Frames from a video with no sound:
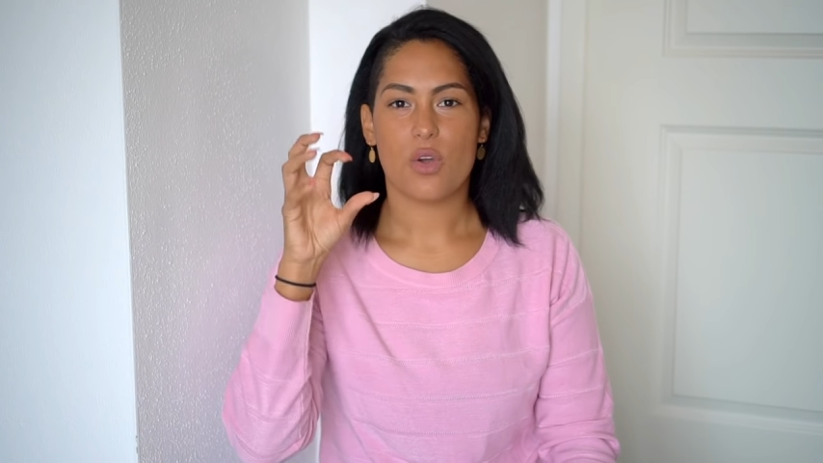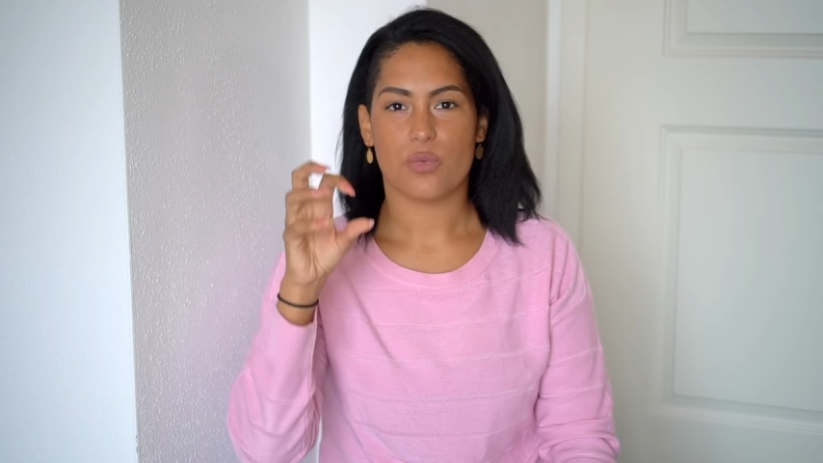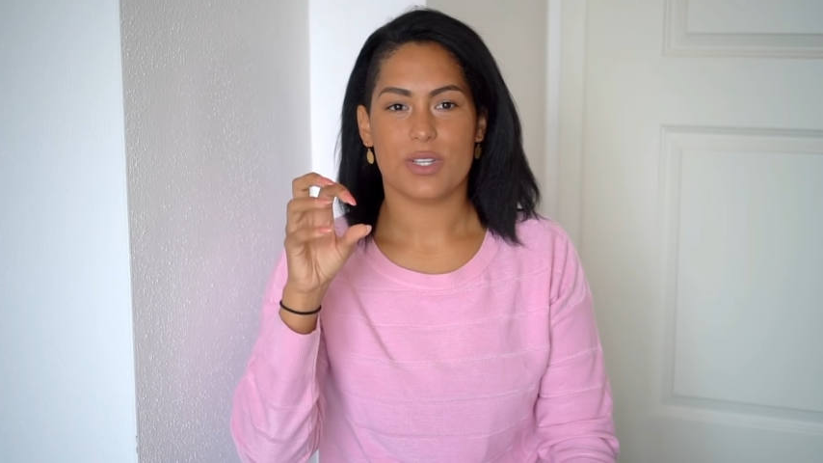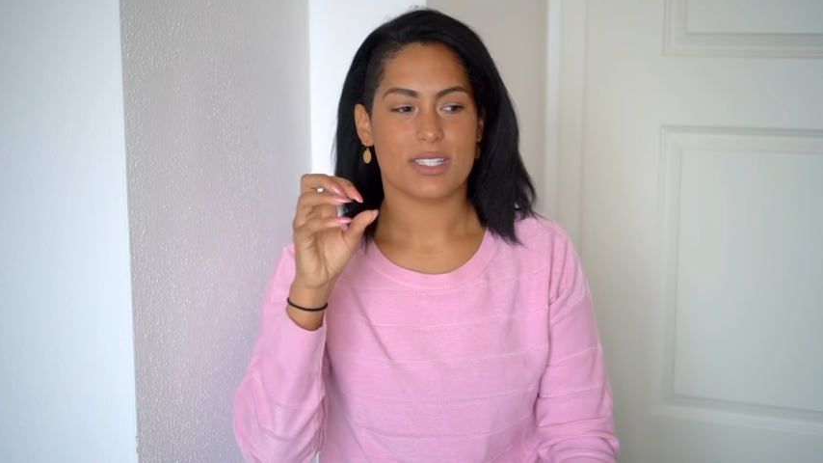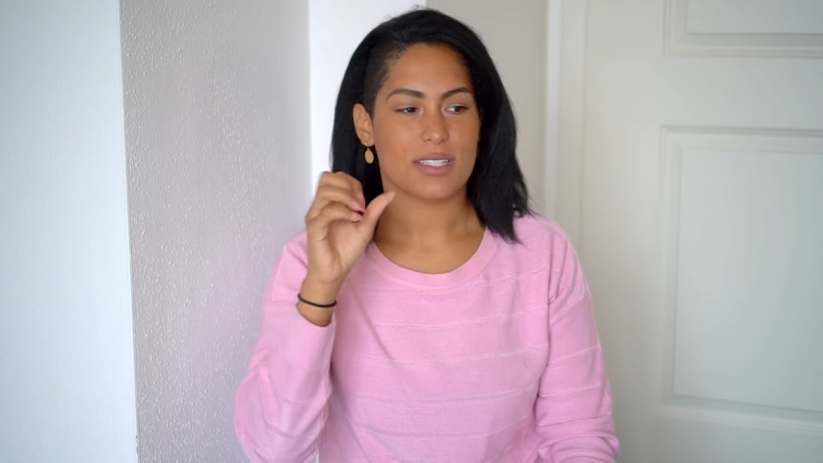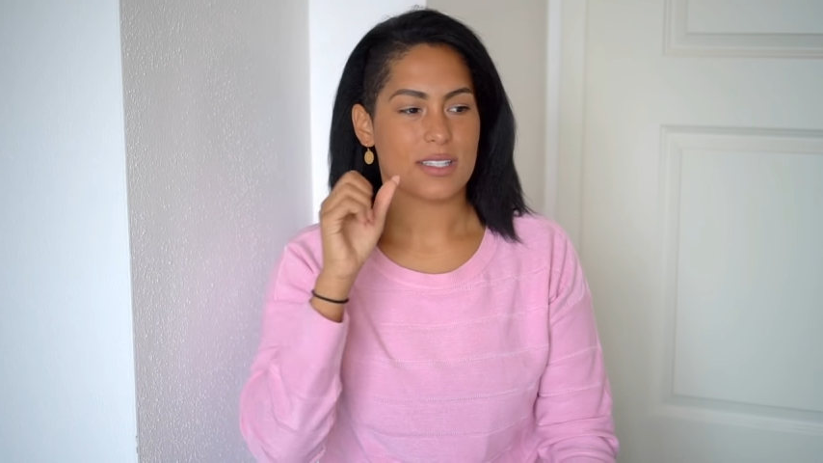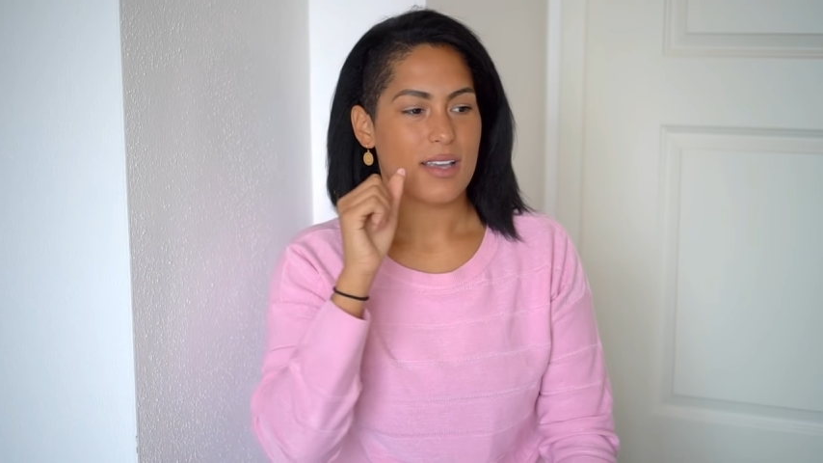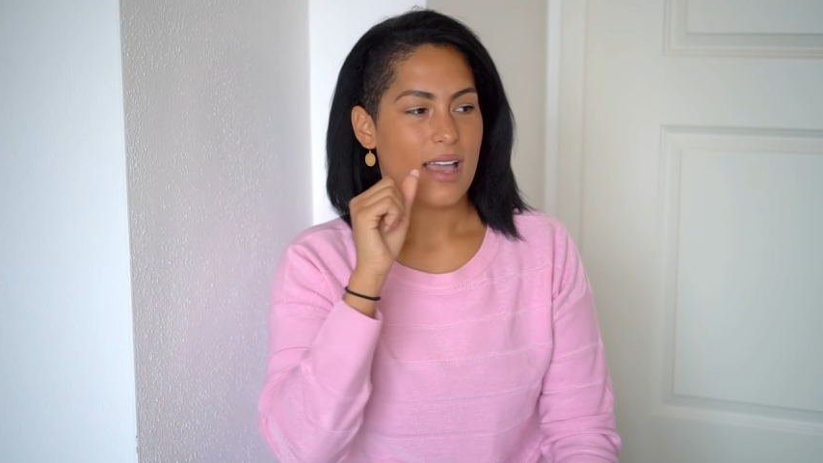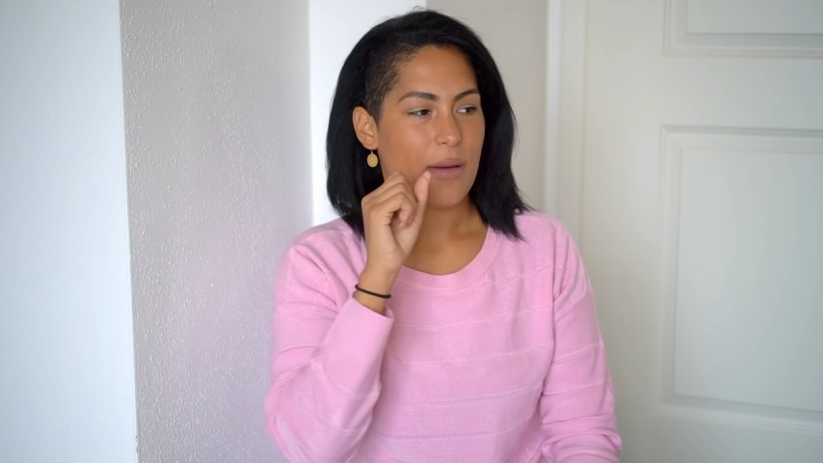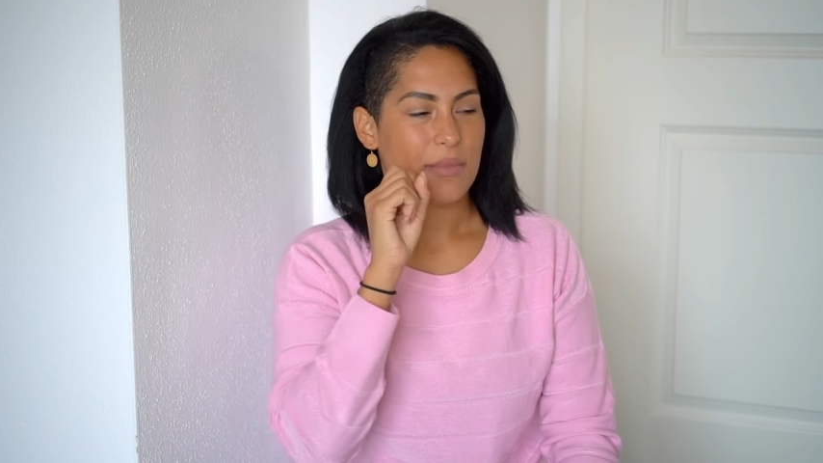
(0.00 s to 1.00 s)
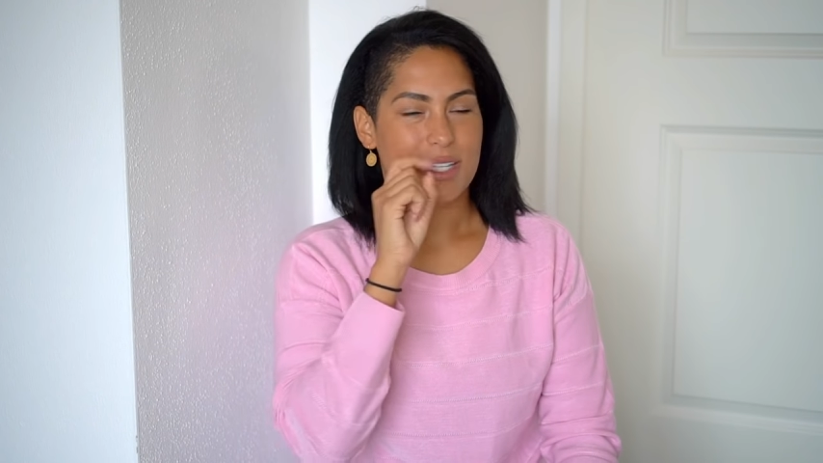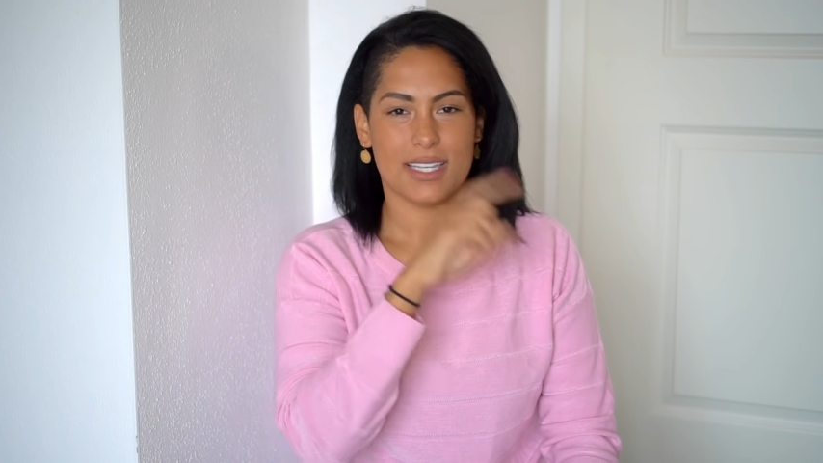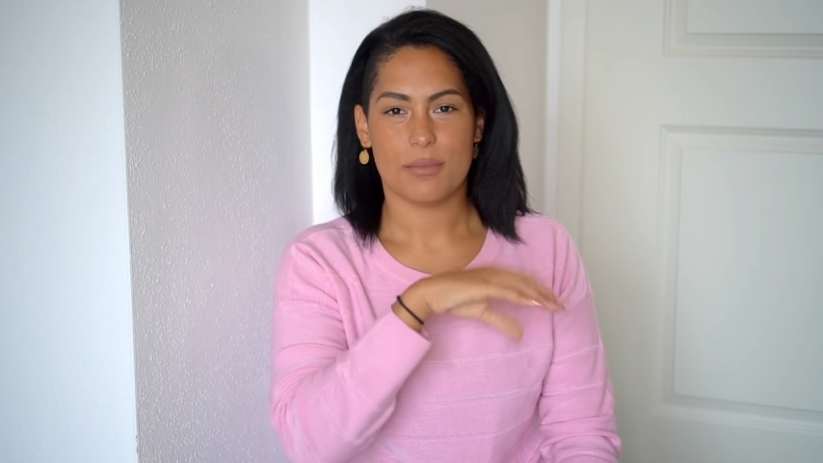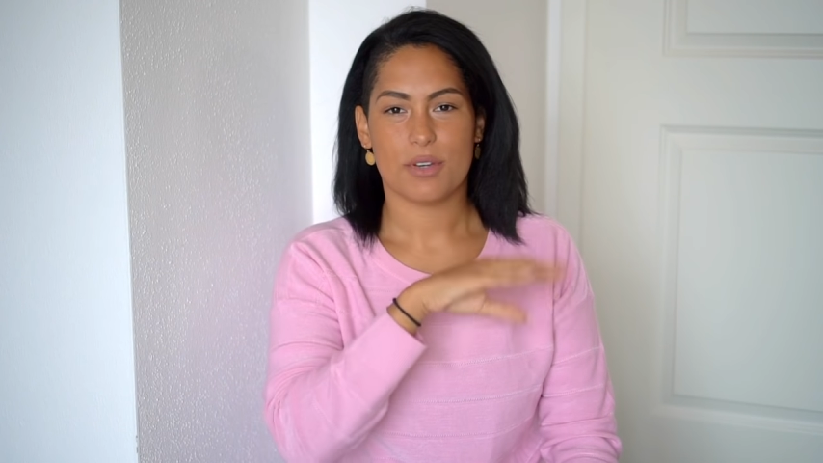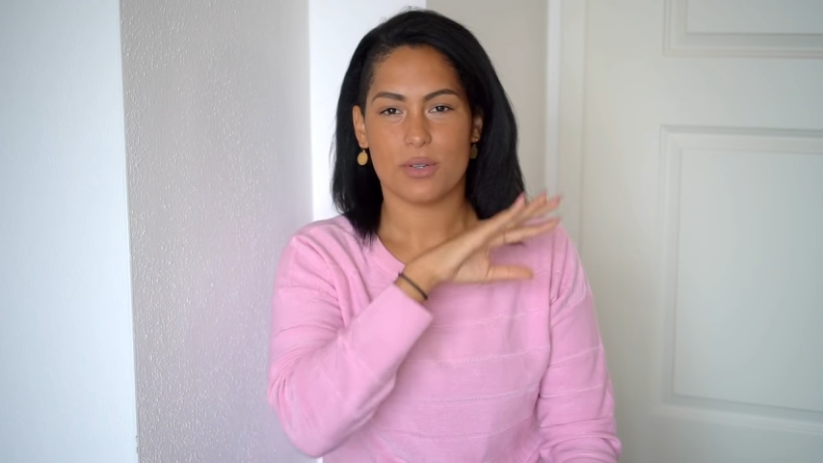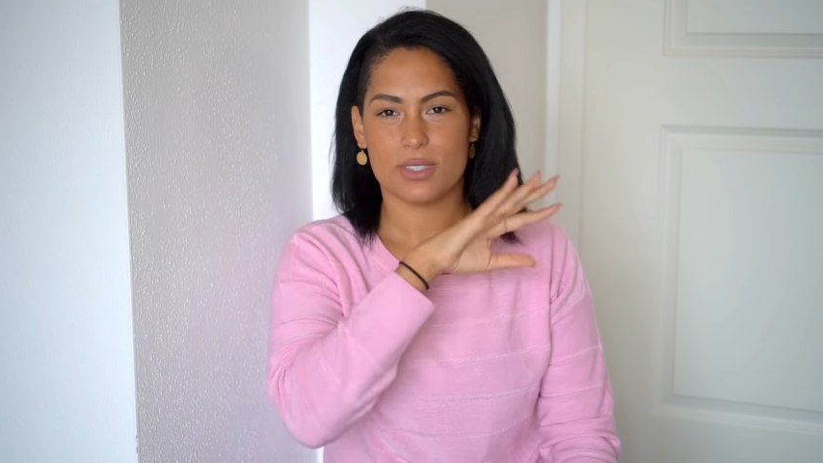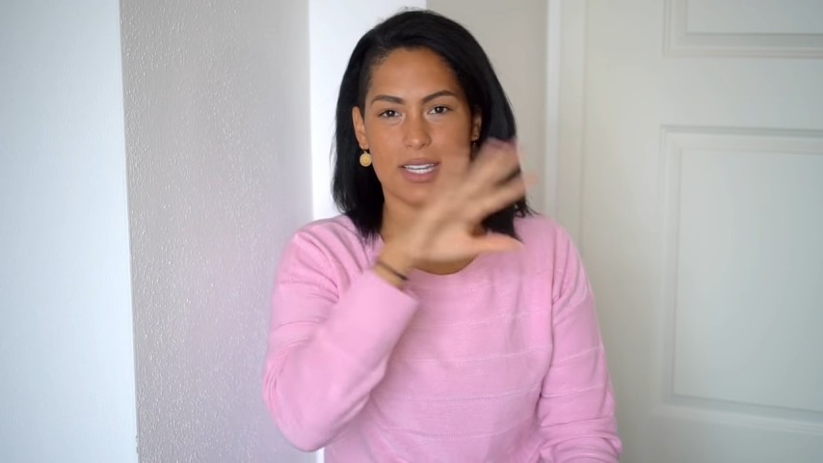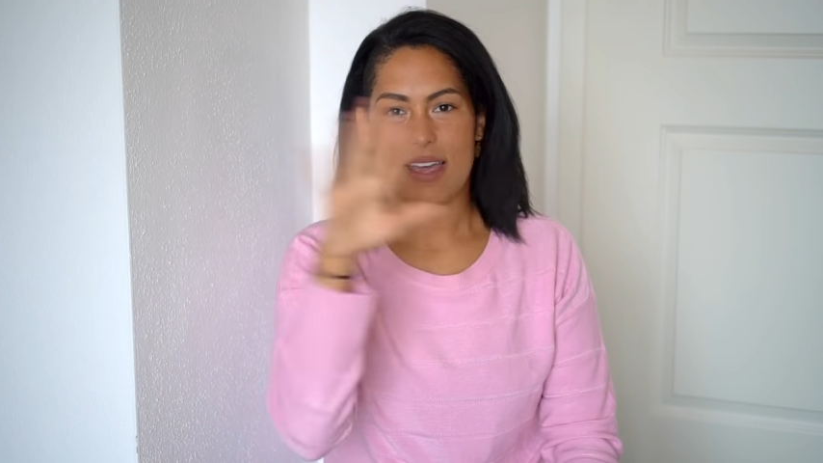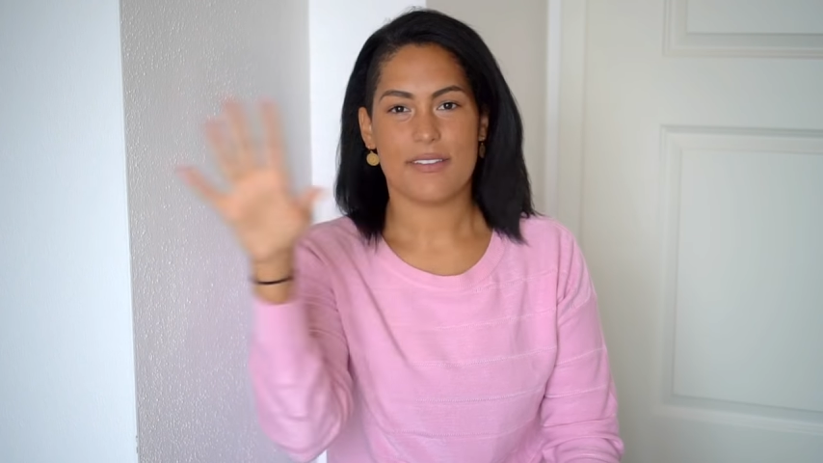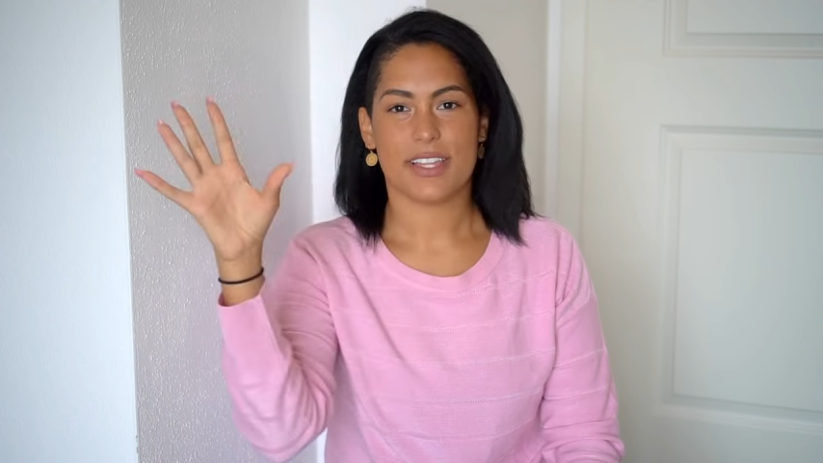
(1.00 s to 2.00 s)
reasons how many chemicals and
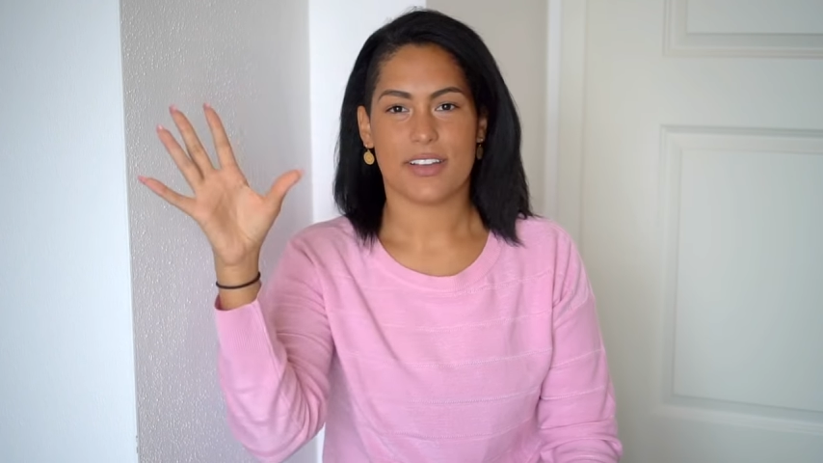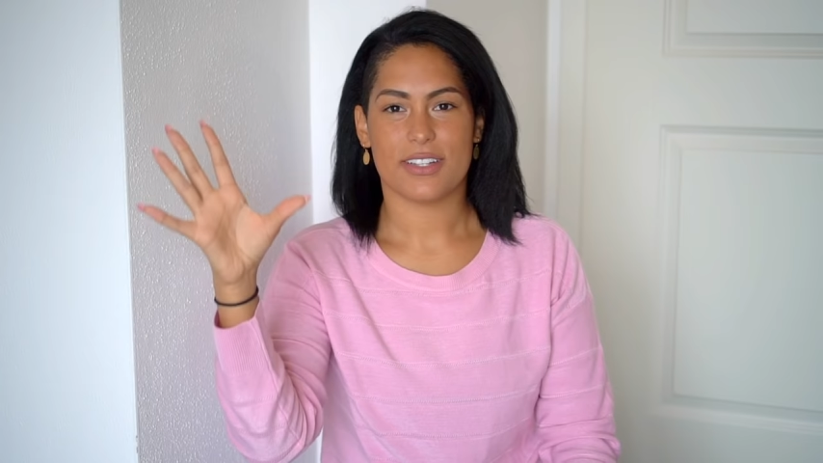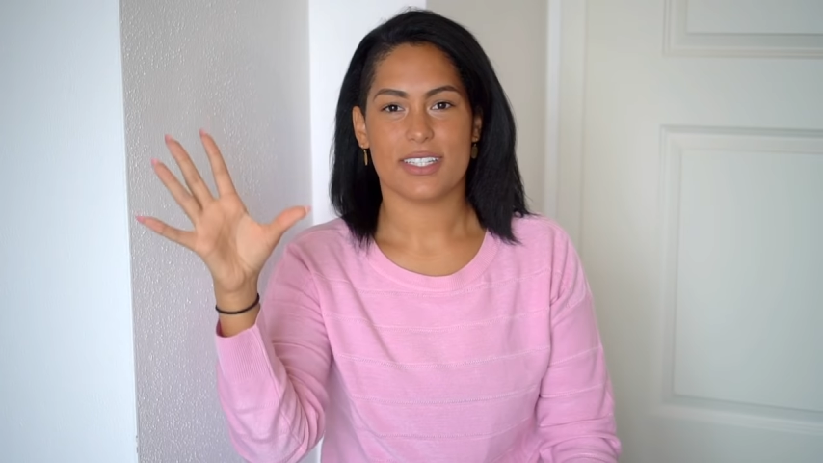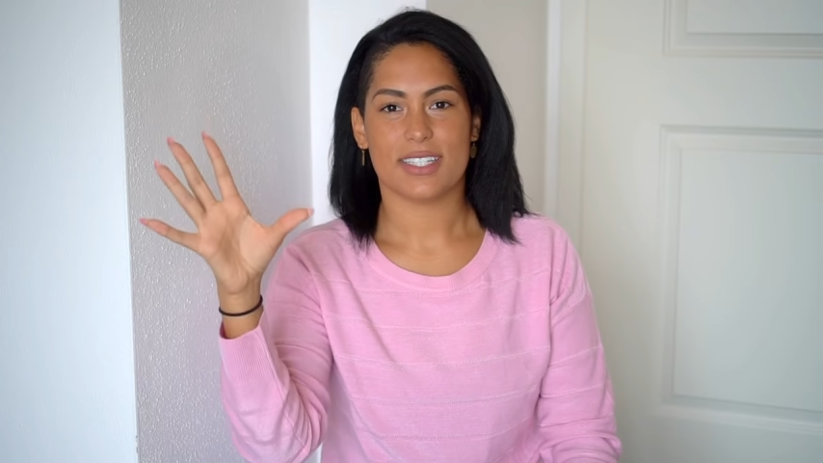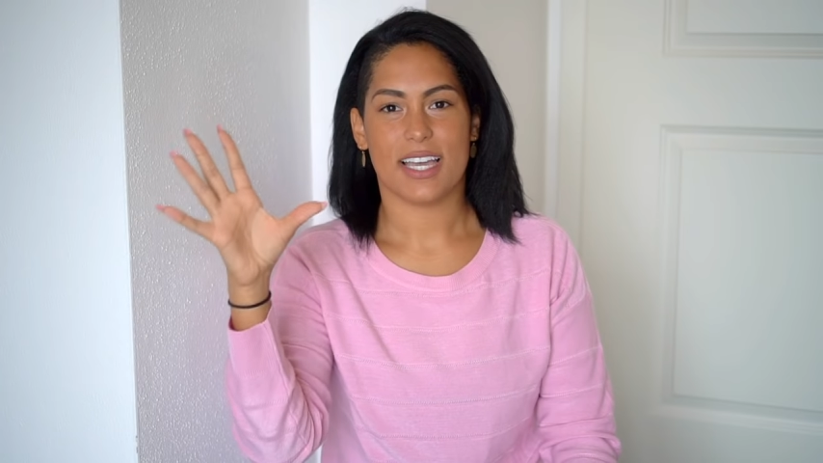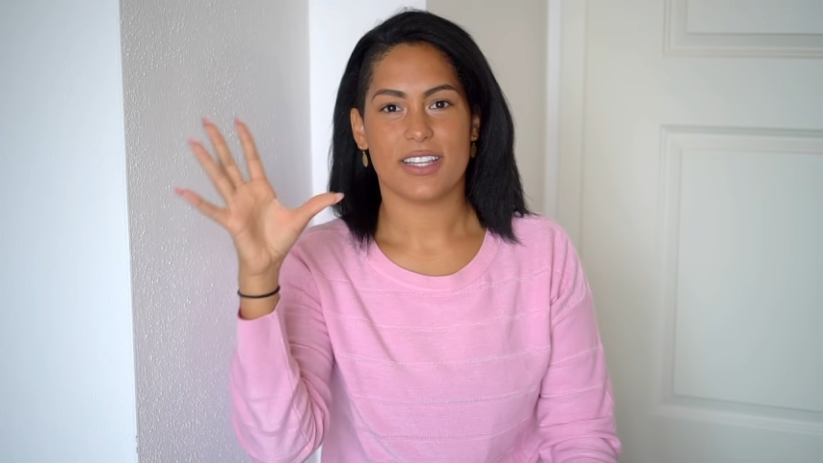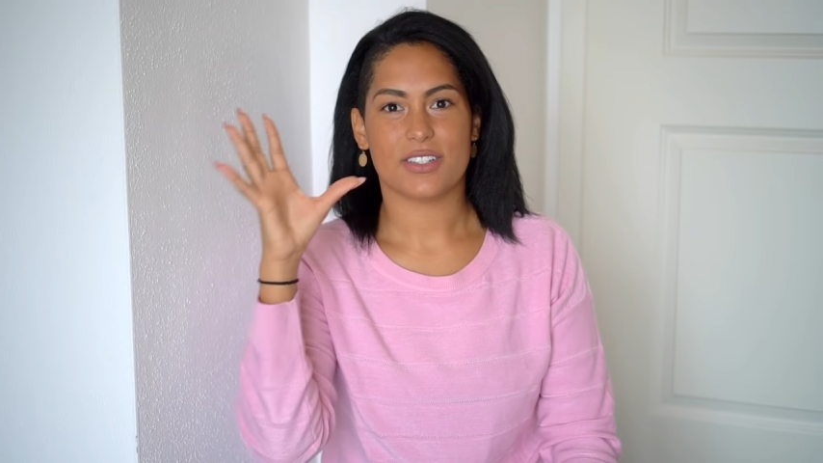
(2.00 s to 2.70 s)
everything are inside.